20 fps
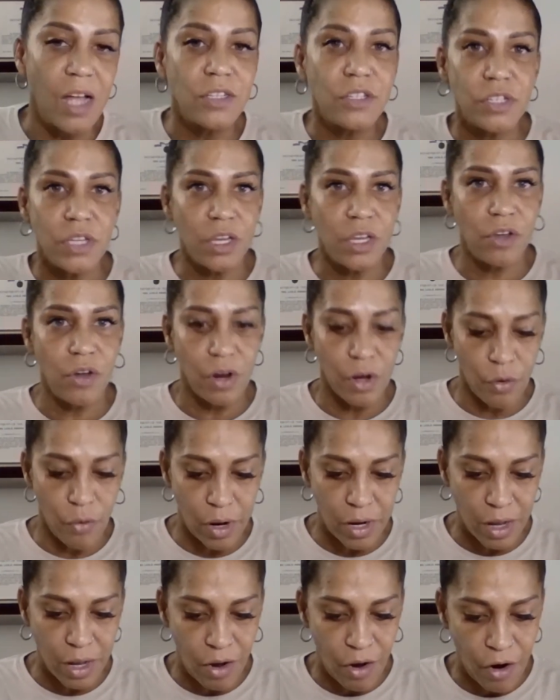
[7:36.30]
unsecured
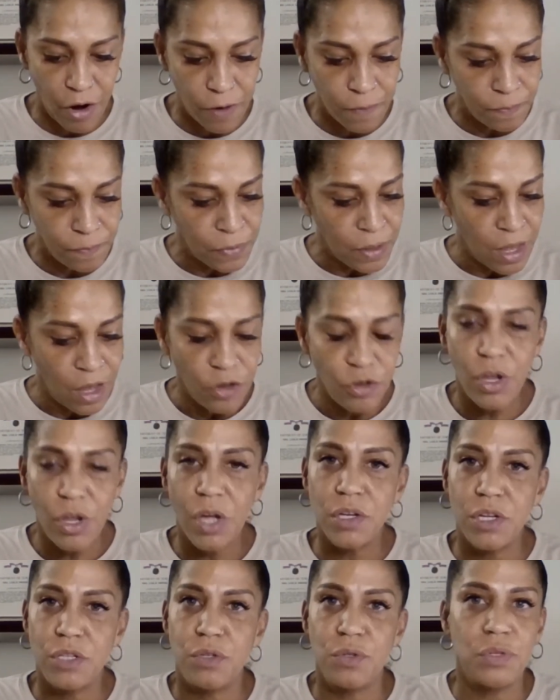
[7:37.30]
credit card, you're
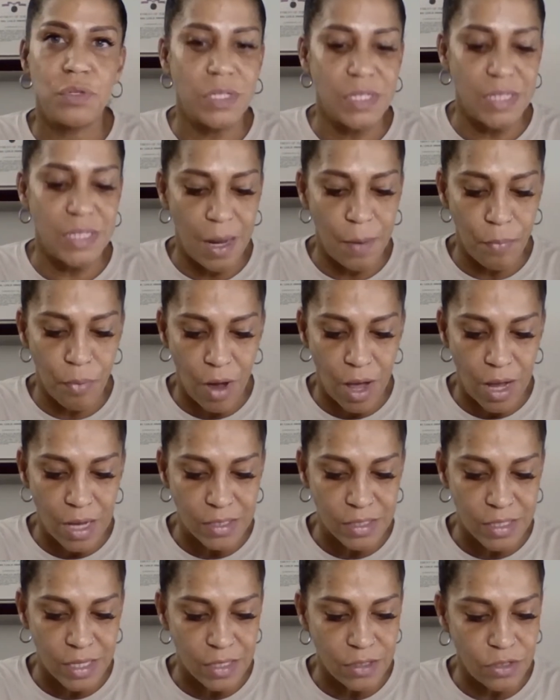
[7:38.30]
going to do the same
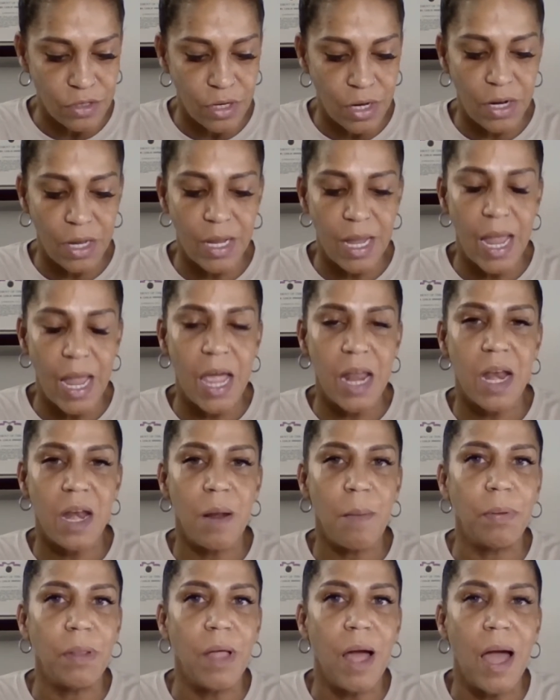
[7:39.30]
process. You're going to go ahead
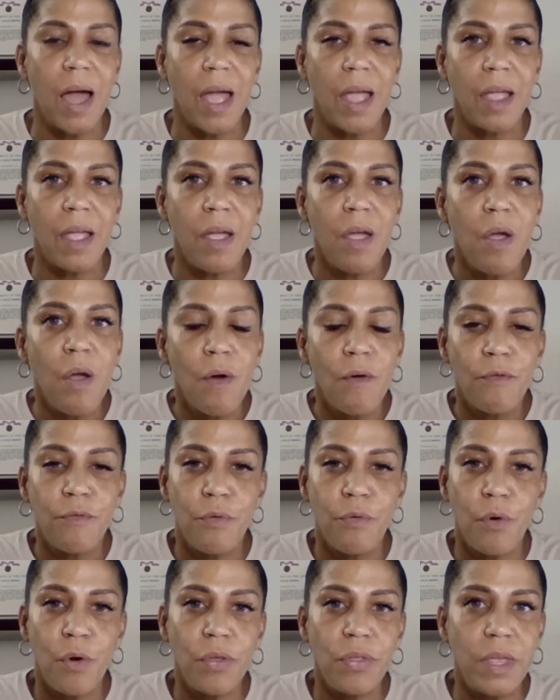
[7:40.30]
and apply
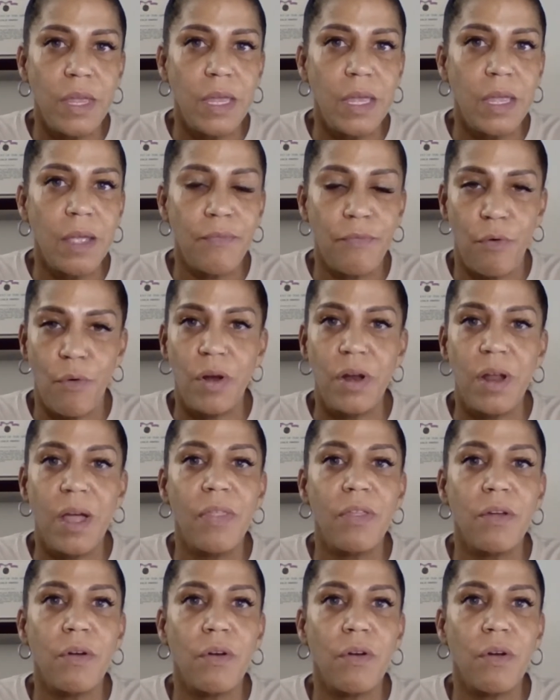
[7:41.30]
for
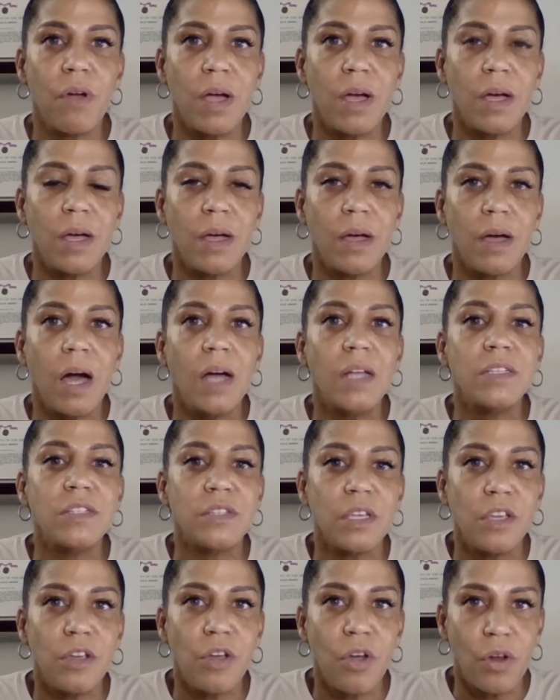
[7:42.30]
another
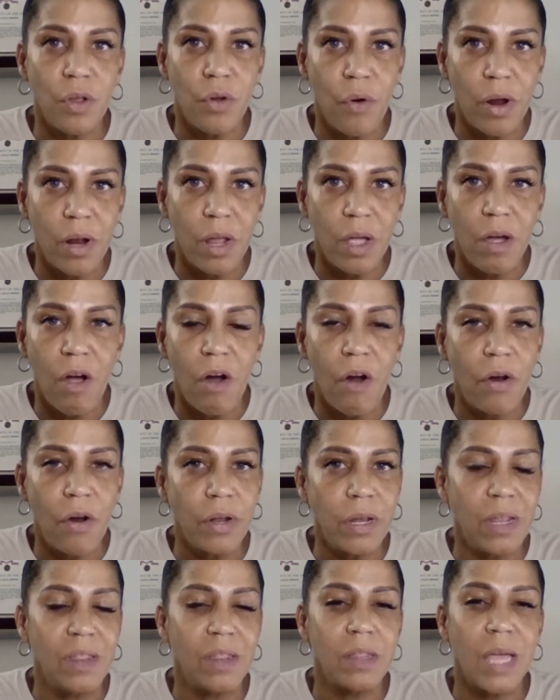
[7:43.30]
unsecured credit
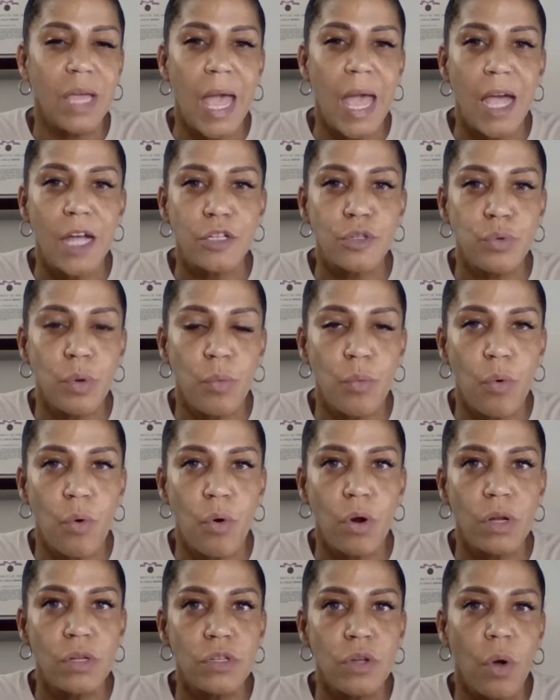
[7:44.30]
card, either the cash
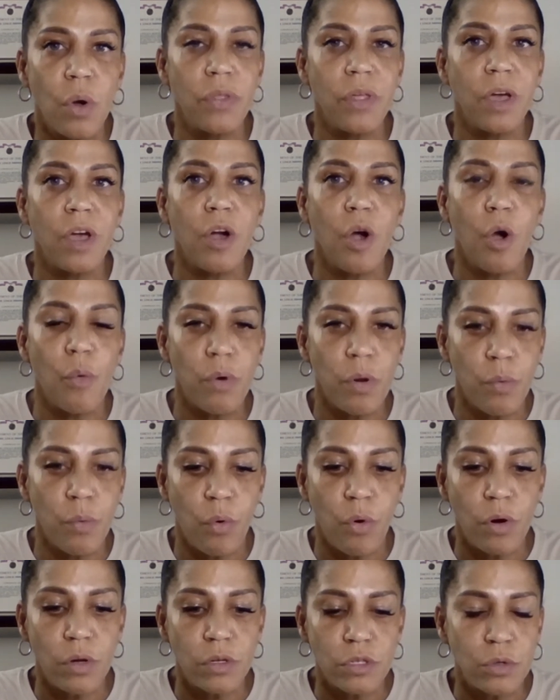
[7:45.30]
rewards or the go
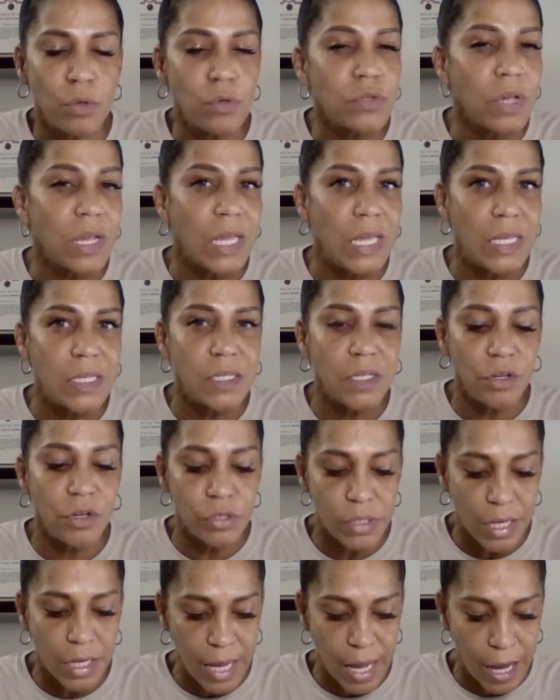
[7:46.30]
rewards. Those are easier
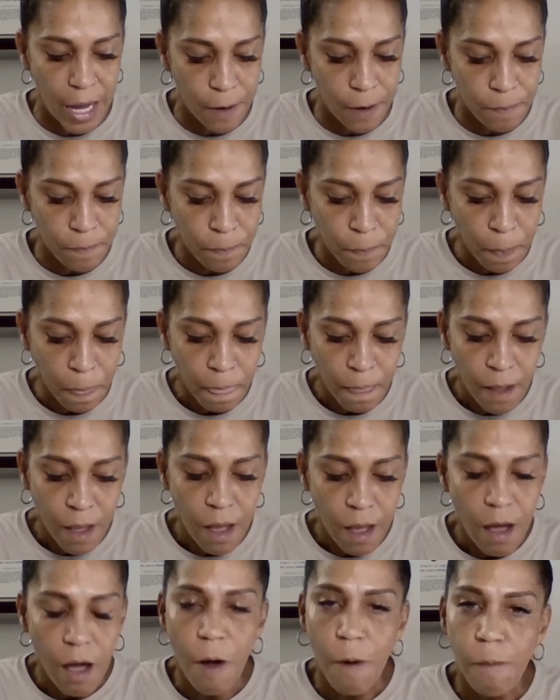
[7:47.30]
to get.
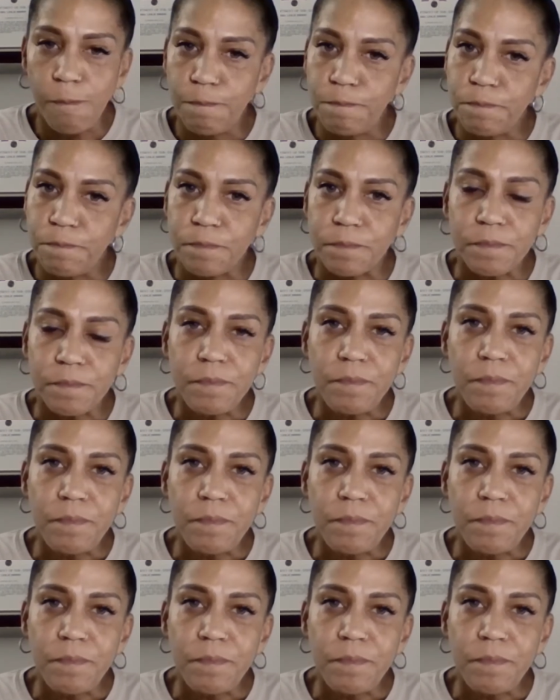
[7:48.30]
And